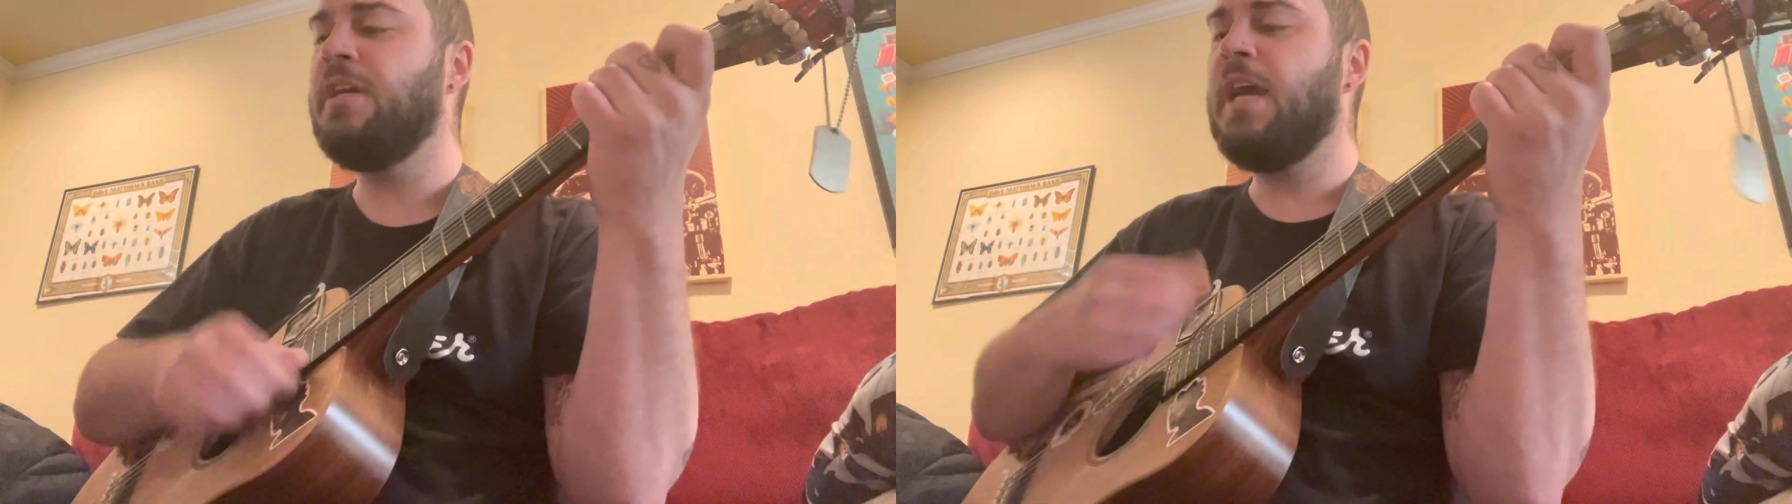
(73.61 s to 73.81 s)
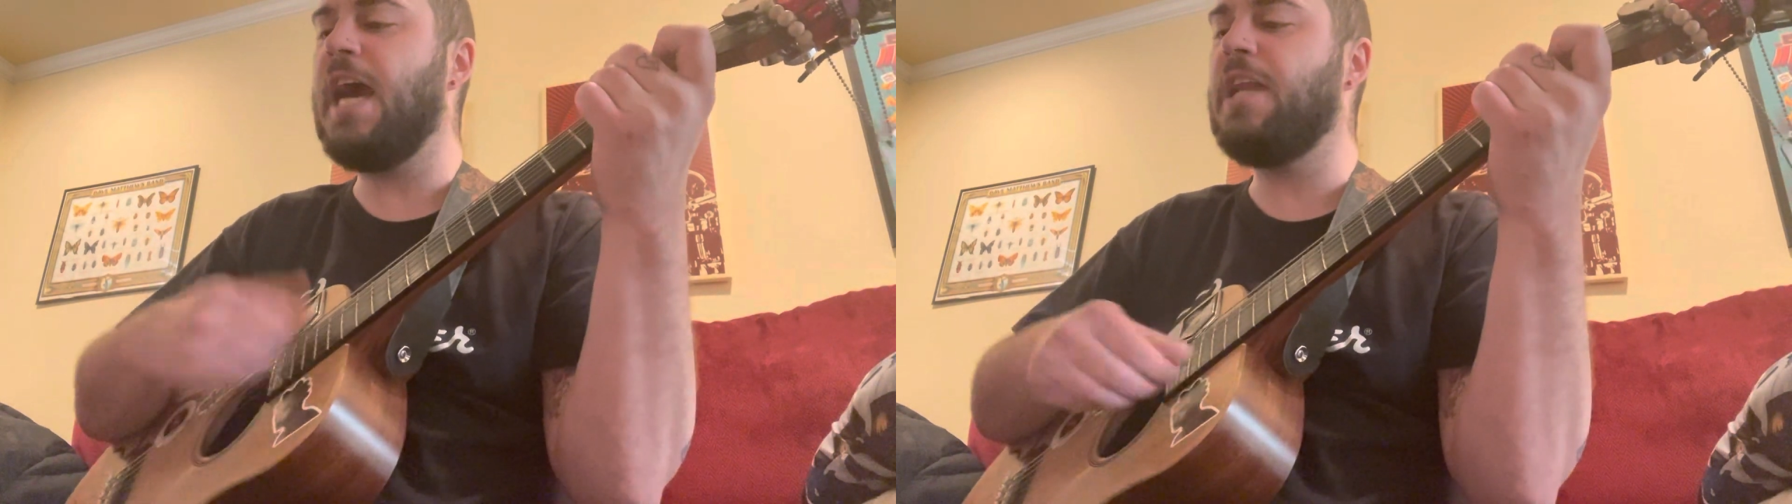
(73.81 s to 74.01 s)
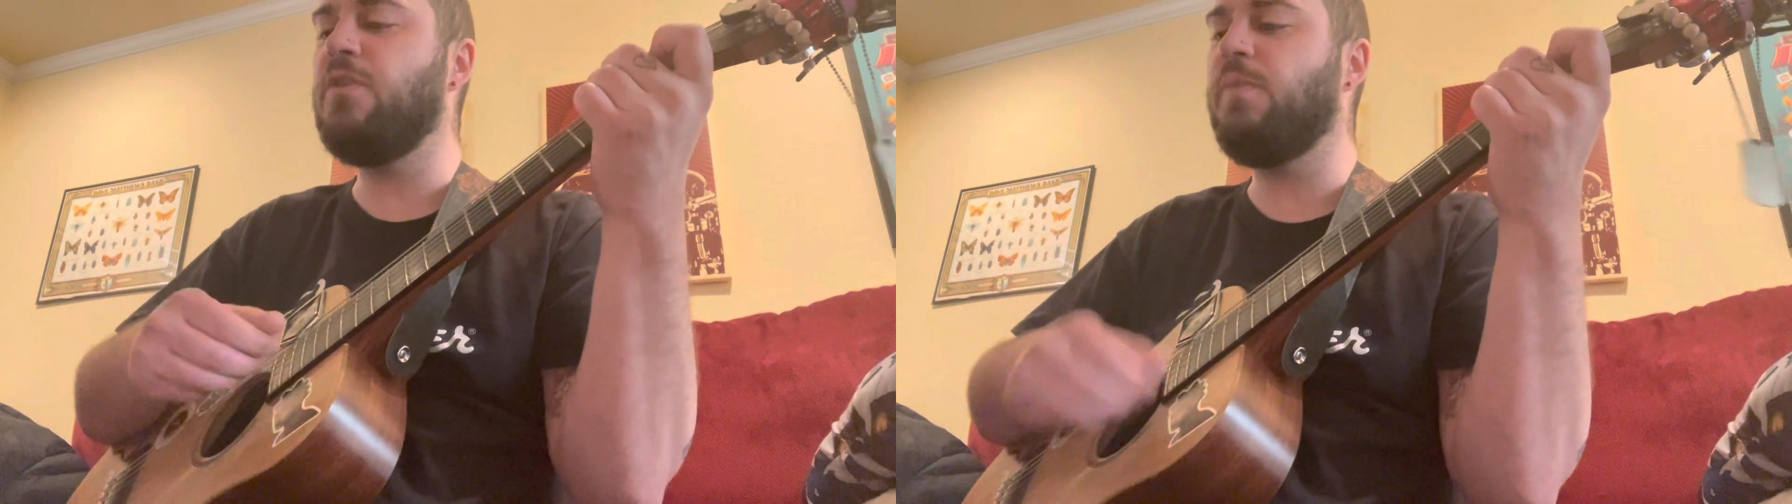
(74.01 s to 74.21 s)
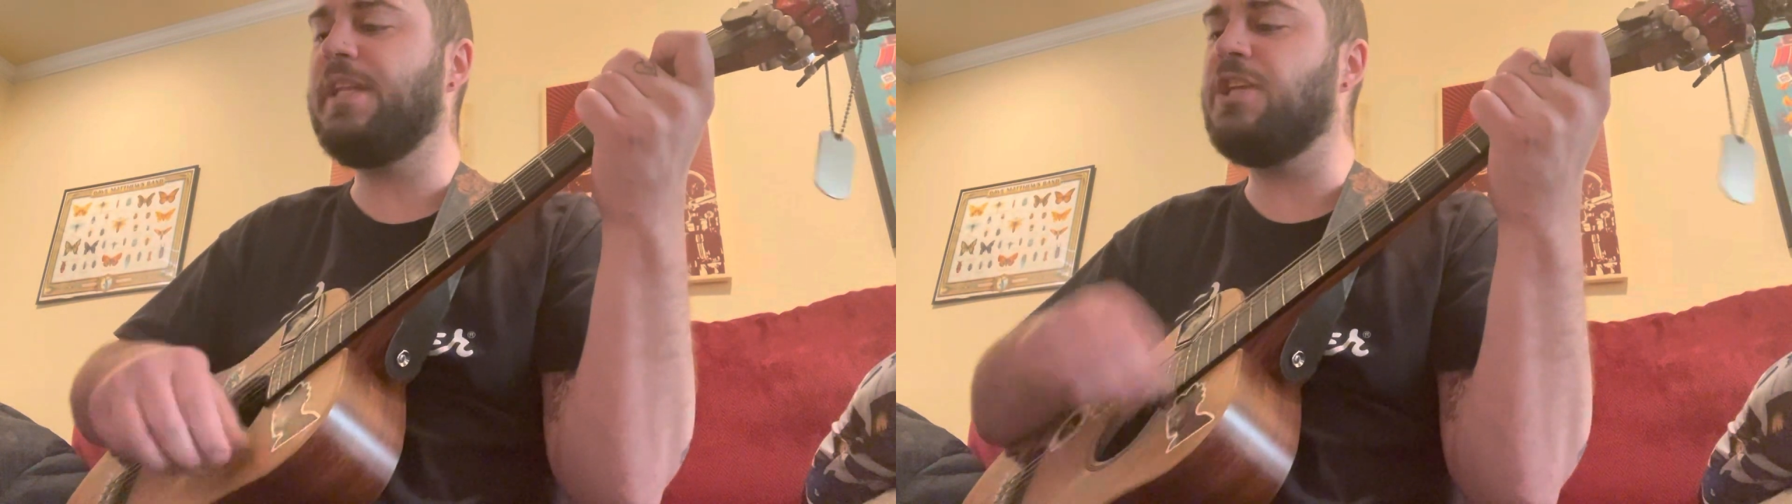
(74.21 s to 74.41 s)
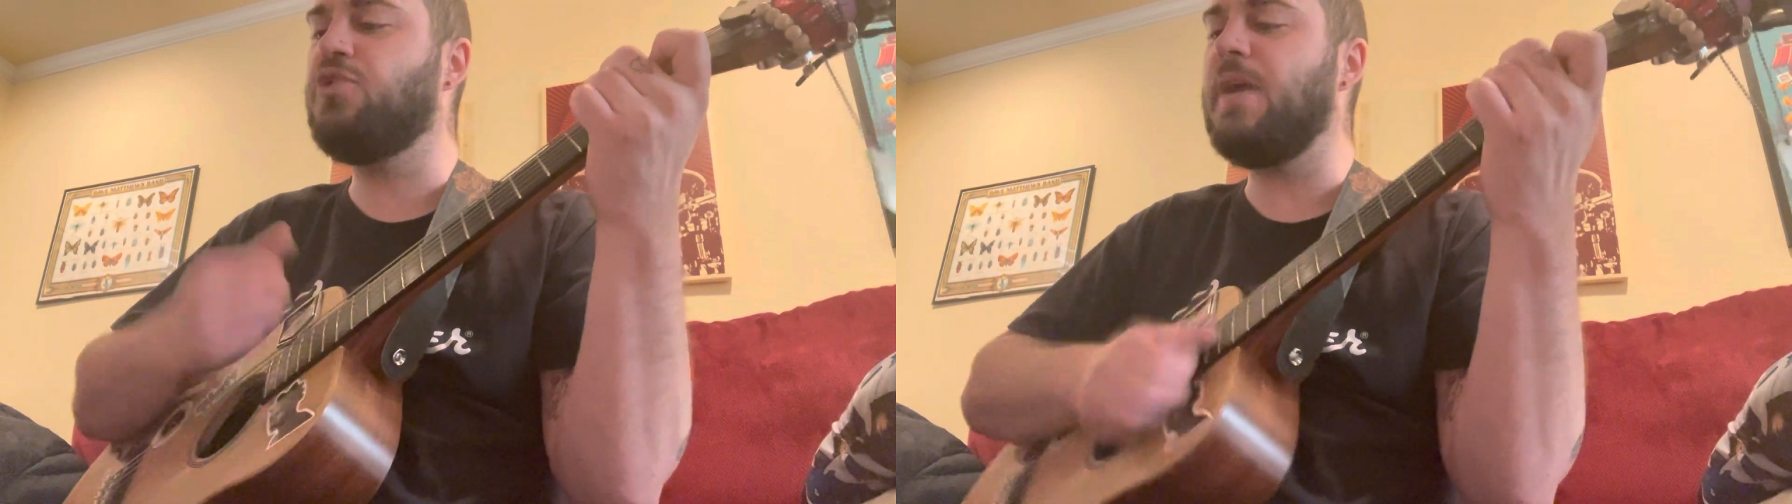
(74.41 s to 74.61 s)
had to wear
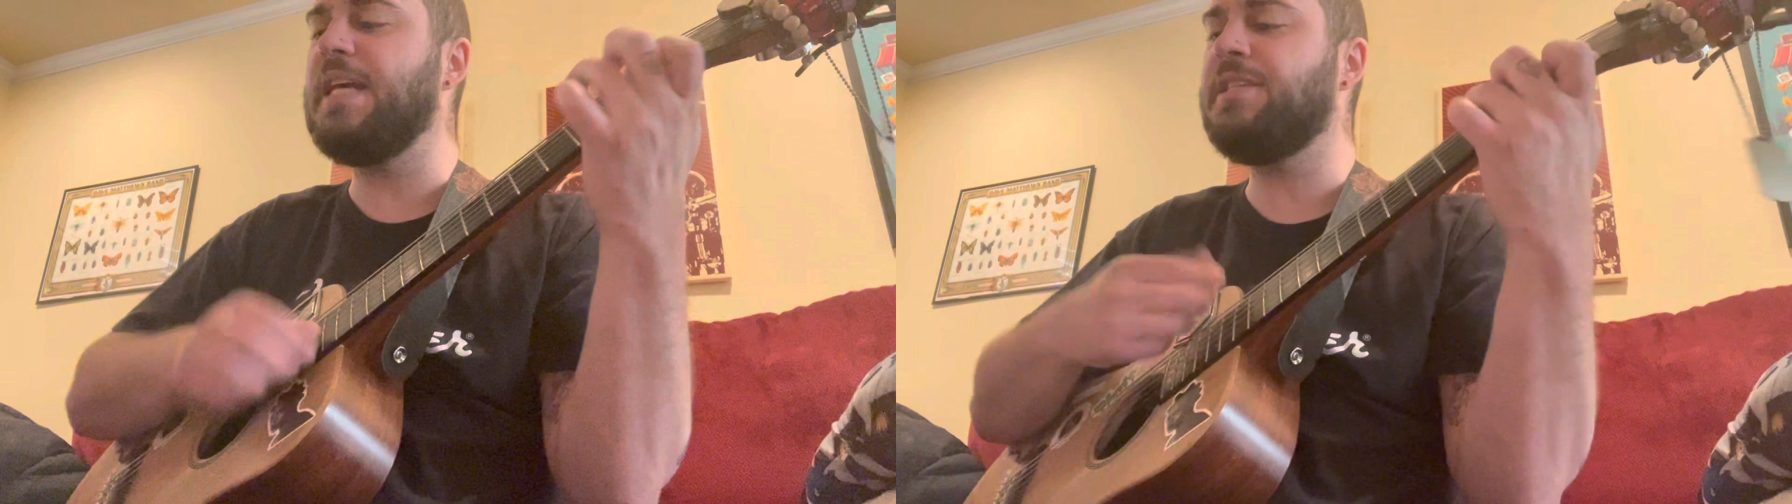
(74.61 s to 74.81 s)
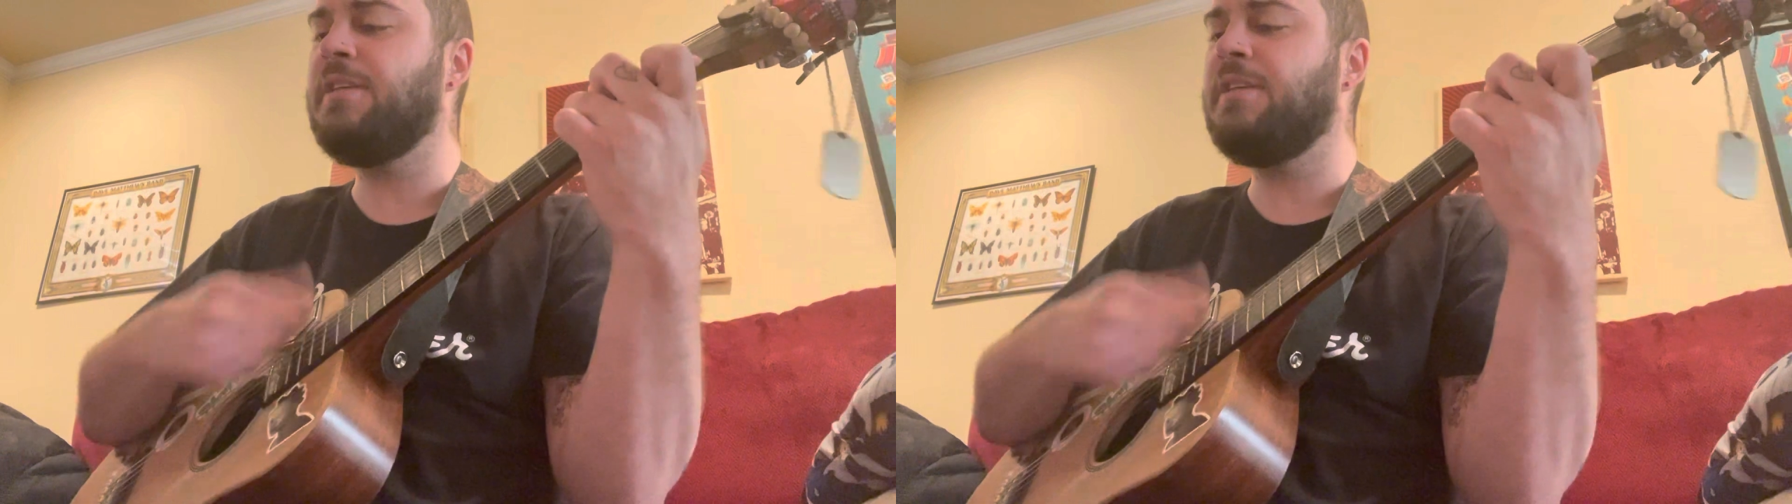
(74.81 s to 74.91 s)
the dress,